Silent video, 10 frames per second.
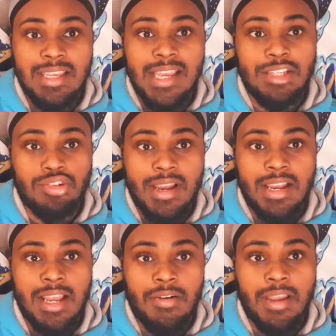did
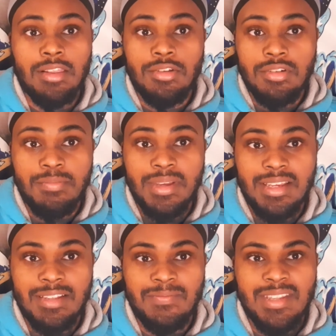drag out a little
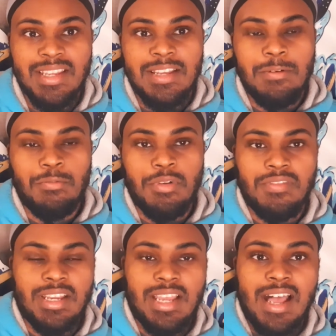bit
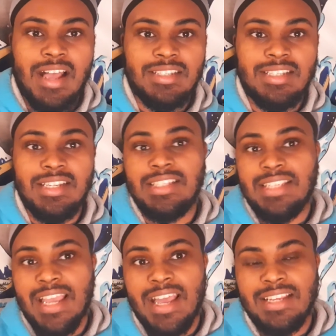with the constant
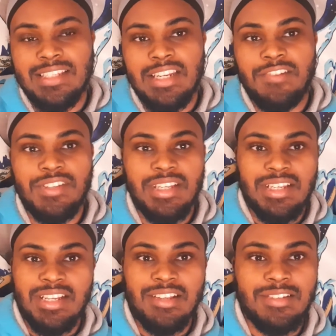attacks and
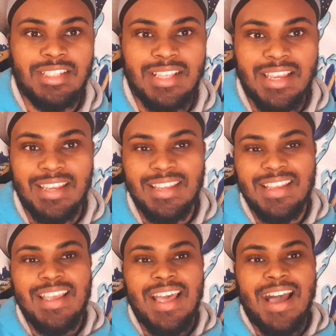everything else. Like,
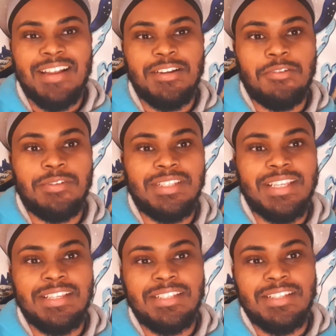I know
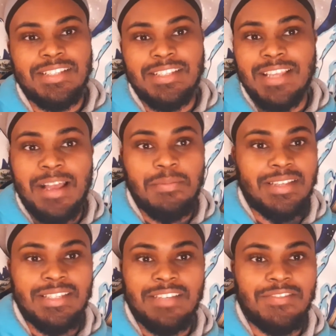it's a
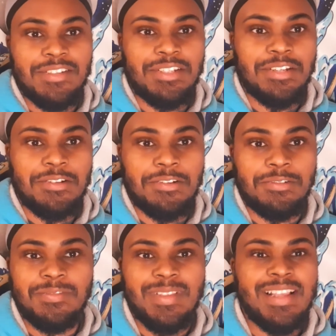zombie TV
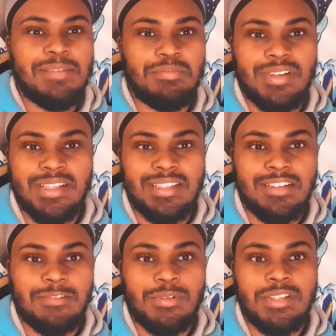show, but
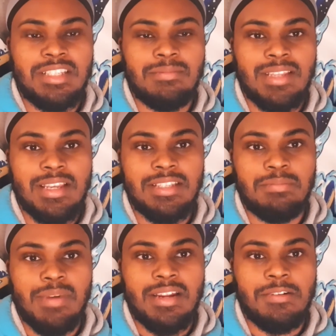there was some things
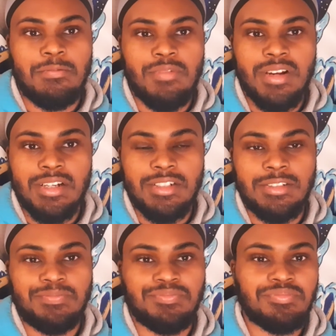about it where